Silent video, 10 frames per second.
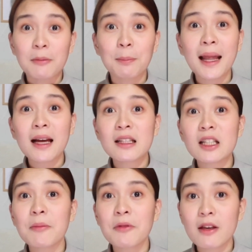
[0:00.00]
Plan
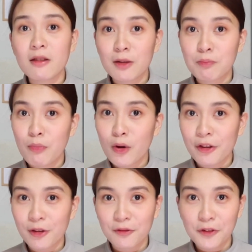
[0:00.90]
something that both
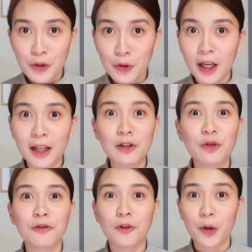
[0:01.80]
of you can
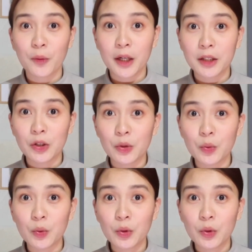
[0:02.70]
look forward to.